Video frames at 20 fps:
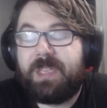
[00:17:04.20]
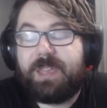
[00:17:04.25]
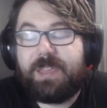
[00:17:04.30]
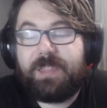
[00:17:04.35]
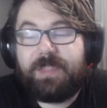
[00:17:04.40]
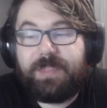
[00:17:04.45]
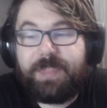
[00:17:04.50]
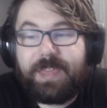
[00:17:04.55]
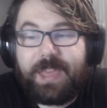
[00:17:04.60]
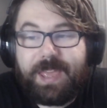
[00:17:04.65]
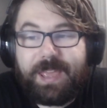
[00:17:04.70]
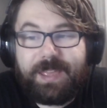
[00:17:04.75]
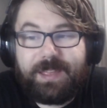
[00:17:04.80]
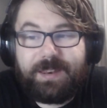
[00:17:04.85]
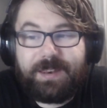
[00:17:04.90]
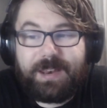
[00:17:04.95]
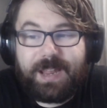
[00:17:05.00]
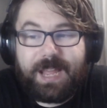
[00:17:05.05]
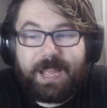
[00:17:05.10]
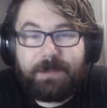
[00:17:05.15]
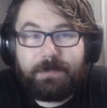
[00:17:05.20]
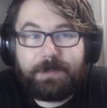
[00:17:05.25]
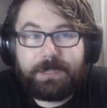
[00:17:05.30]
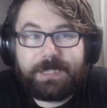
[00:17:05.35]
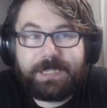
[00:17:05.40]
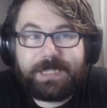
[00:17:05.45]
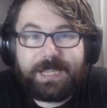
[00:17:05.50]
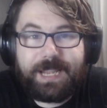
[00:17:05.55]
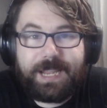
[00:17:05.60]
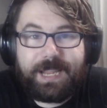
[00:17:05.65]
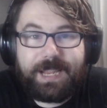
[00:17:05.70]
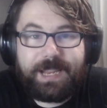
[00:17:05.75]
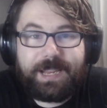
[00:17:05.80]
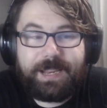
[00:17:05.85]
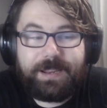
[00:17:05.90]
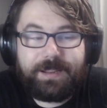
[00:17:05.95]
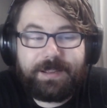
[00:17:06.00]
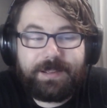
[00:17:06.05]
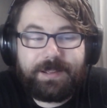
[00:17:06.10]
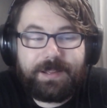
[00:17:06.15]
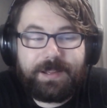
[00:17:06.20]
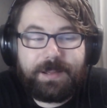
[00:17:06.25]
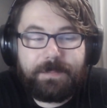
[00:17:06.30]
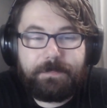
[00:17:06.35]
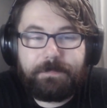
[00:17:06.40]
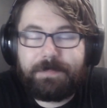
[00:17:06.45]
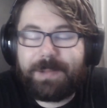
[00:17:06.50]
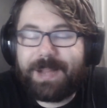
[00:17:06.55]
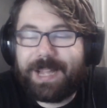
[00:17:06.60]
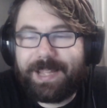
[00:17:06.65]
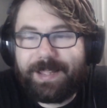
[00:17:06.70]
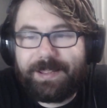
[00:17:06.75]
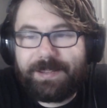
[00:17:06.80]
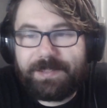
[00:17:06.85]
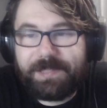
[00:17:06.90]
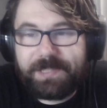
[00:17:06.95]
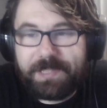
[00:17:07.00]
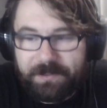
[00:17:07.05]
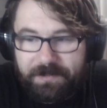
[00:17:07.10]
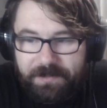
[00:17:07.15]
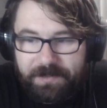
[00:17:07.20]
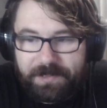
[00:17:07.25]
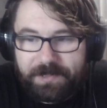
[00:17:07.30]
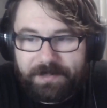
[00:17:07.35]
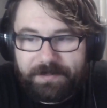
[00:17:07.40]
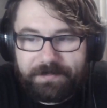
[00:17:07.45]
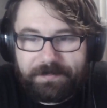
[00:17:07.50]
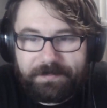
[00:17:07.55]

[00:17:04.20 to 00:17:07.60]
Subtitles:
then I would say buy singles.